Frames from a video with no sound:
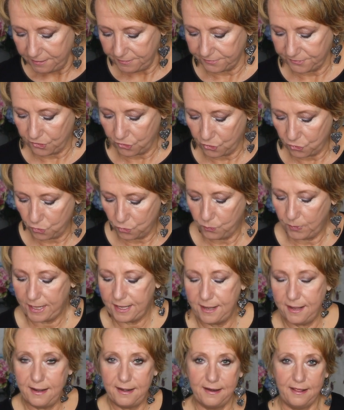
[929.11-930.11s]
So
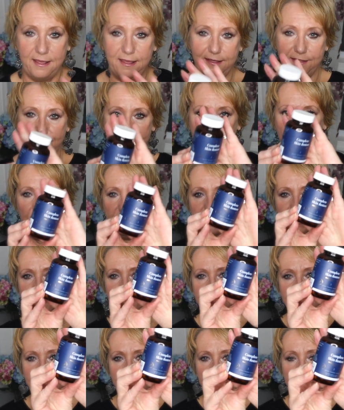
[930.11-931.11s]
when the folks at
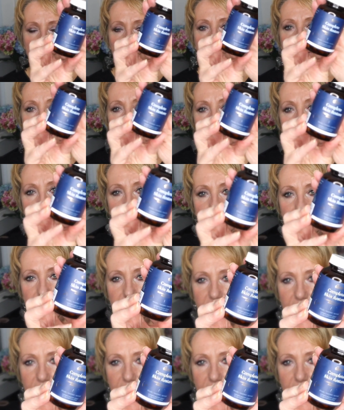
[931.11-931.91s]
City Beauty